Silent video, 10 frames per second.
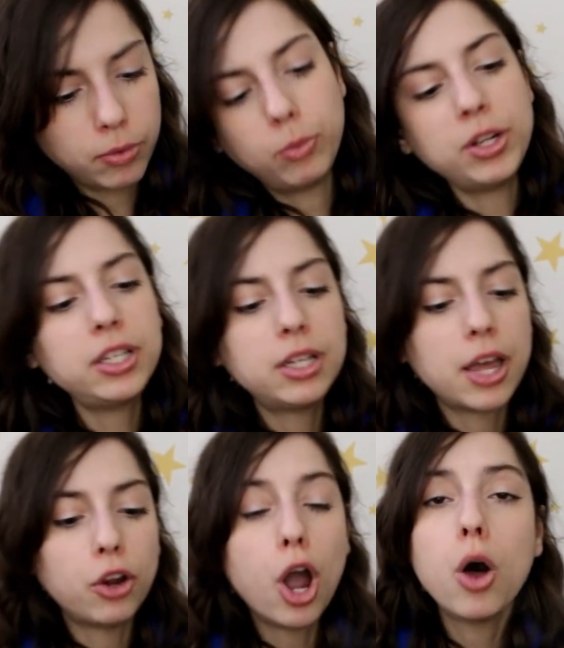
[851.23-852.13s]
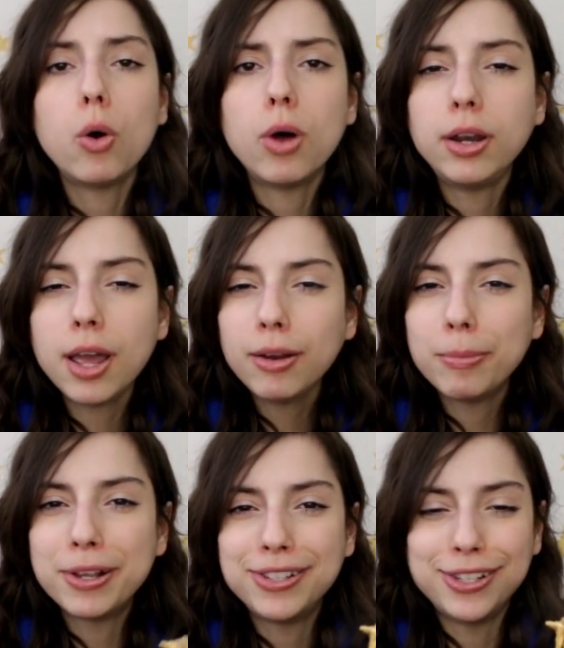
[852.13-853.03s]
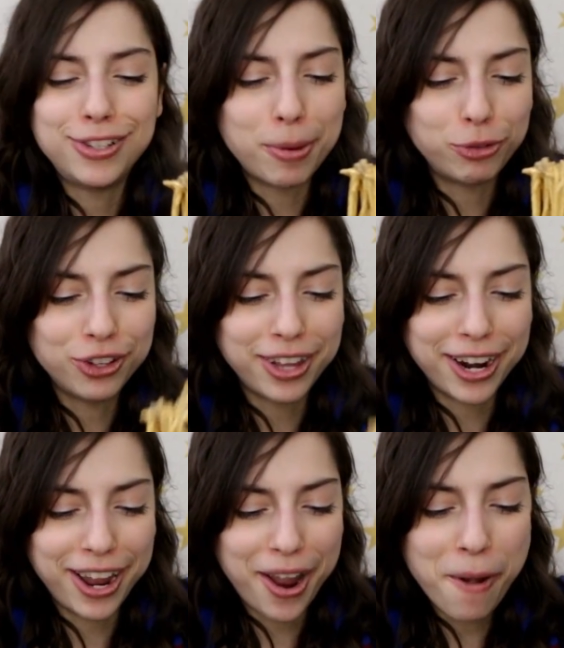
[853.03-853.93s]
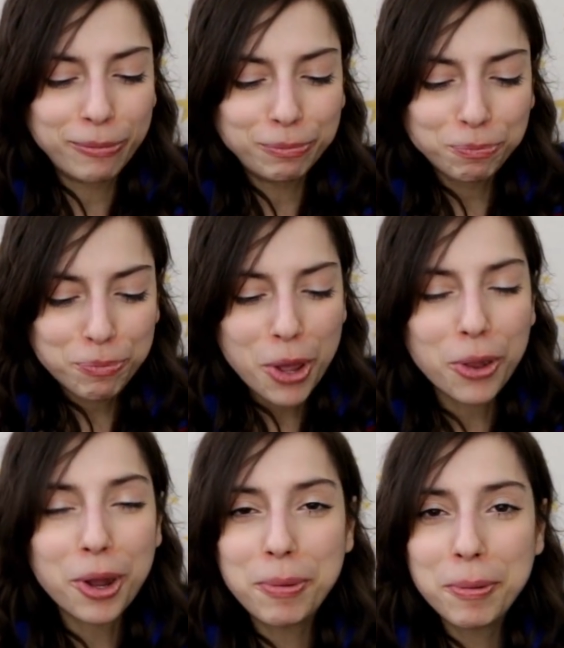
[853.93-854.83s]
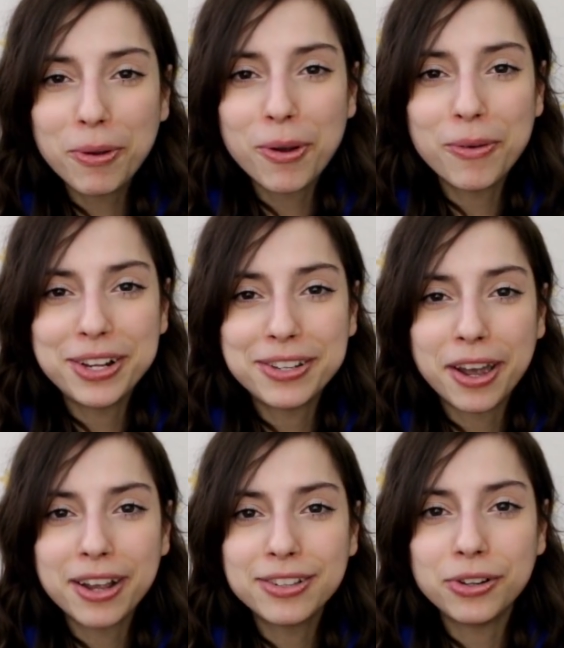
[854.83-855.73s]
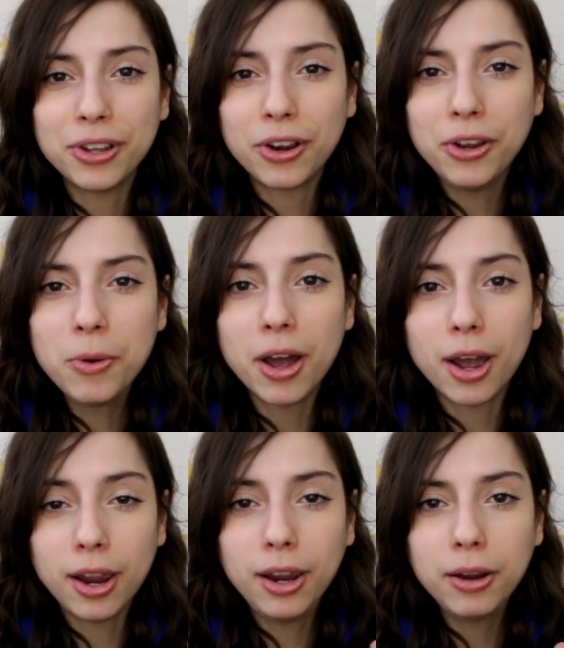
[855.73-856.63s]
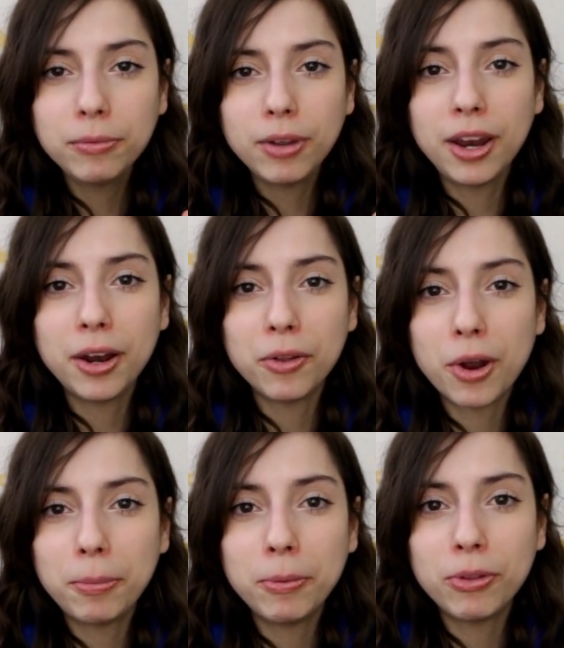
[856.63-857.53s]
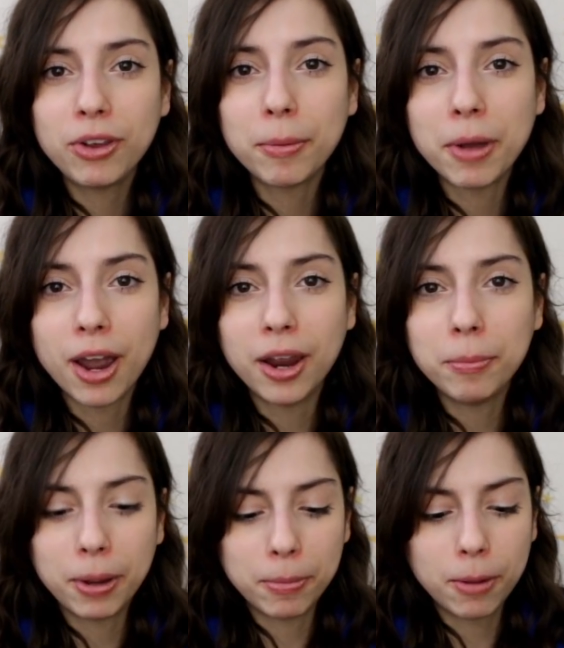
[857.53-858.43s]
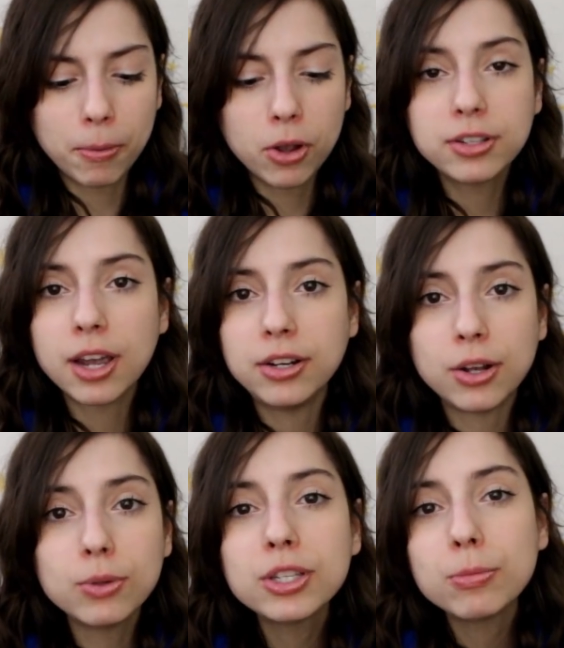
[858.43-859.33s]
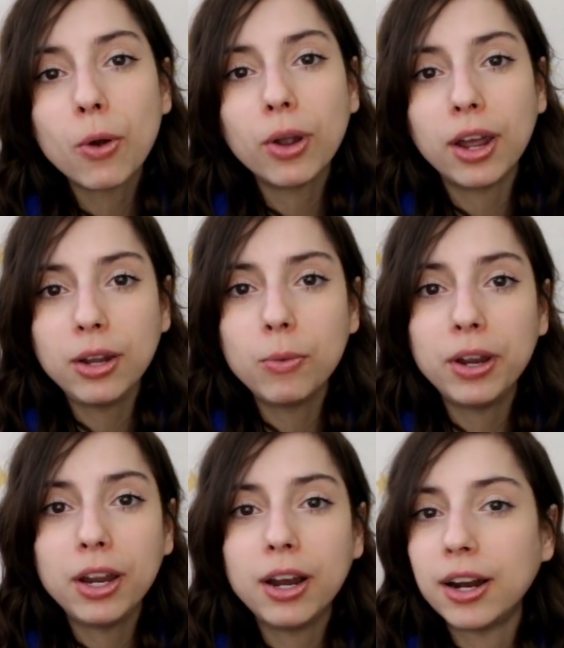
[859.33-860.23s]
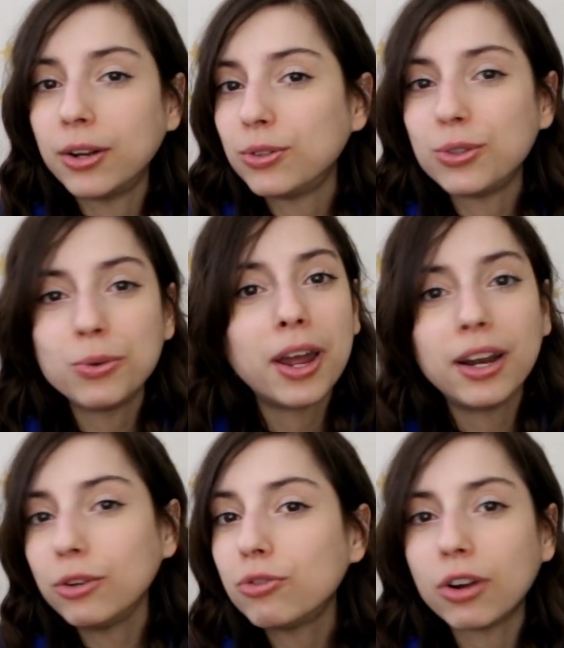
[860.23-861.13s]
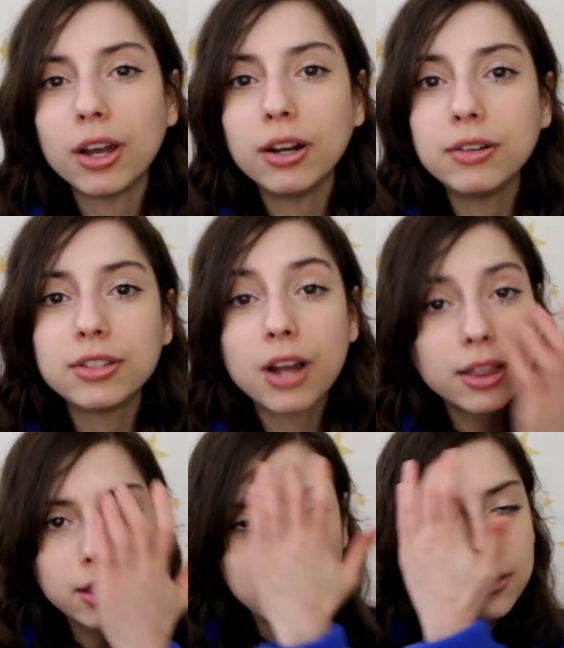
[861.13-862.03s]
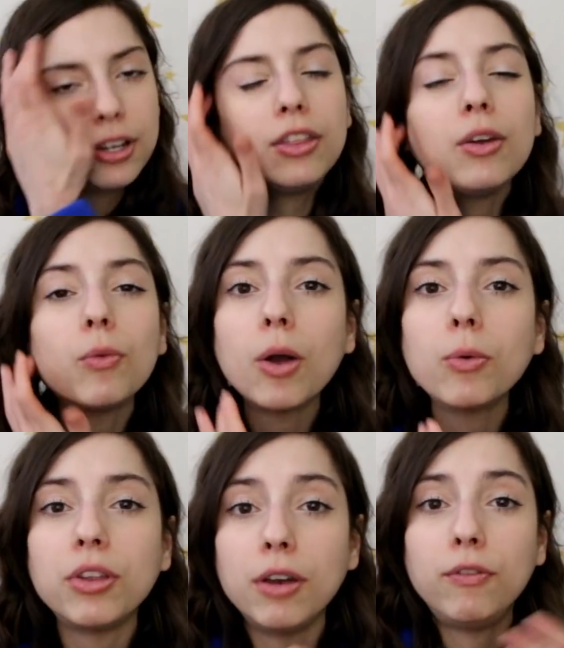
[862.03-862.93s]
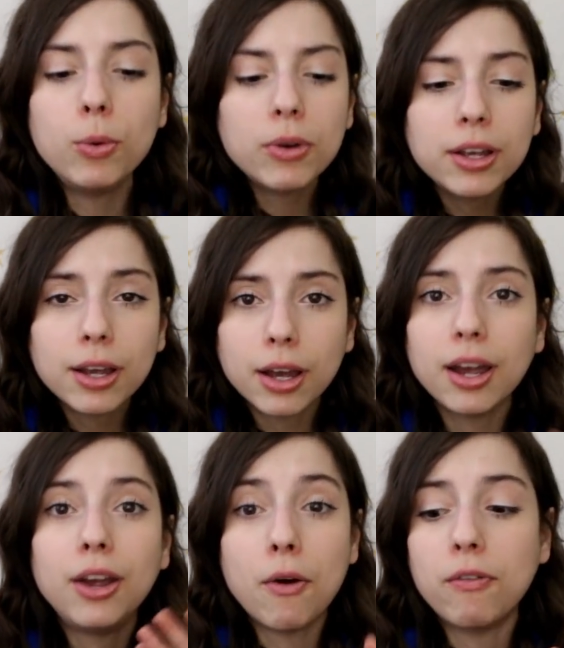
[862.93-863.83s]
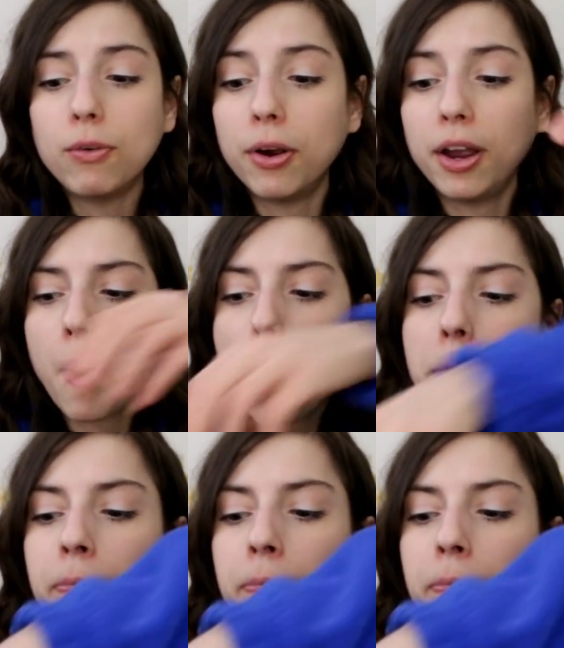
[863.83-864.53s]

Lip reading: What's another misconception that a lot of people always ask, they're like, are you high? And a lot of people think I'm high in my mukbangs. I don't smoke any weed. I don't do any drugs. Not that there's anything wrong with it. If you want to get high, go for it.